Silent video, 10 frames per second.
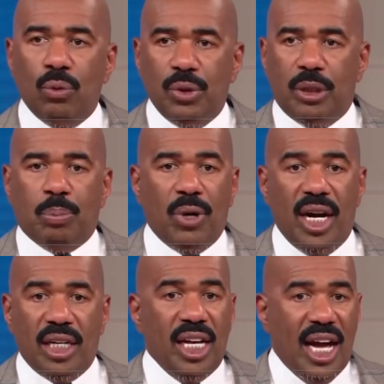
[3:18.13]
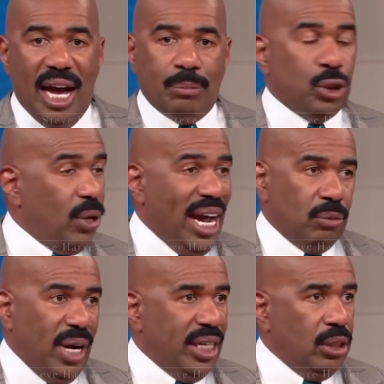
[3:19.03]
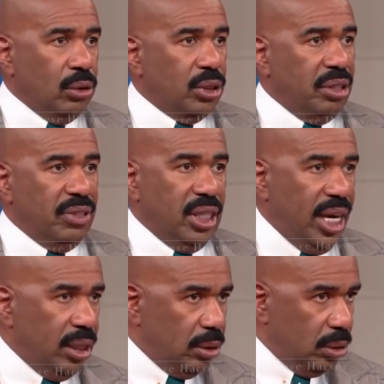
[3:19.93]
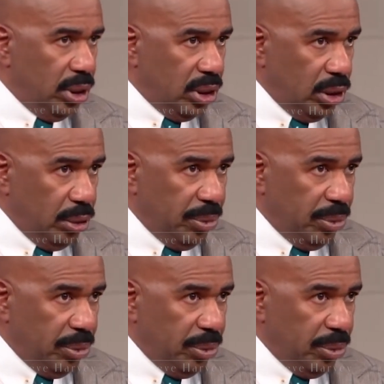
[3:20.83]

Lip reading: with the product. I'm gonna try it right here on TV. Now, listen to